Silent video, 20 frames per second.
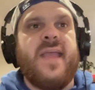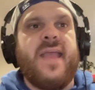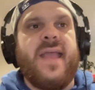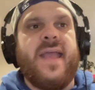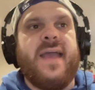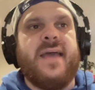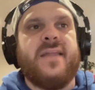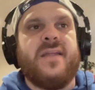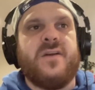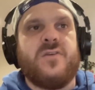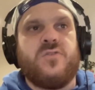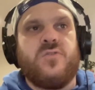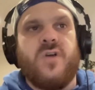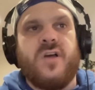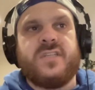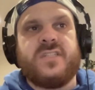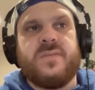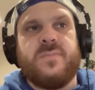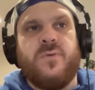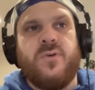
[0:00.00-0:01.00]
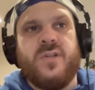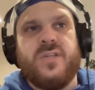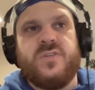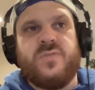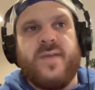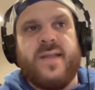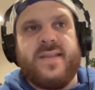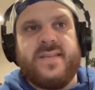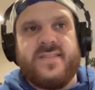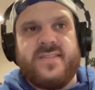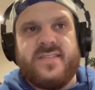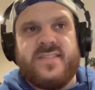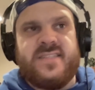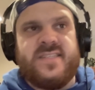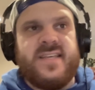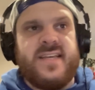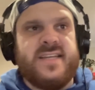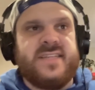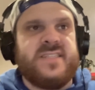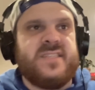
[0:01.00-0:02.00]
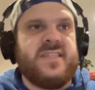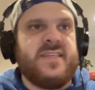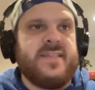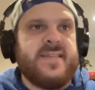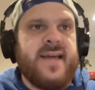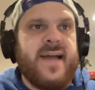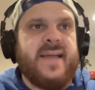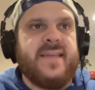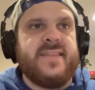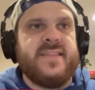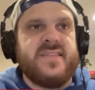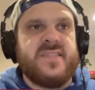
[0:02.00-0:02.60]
And across the board, he's ranked 6th, 9th,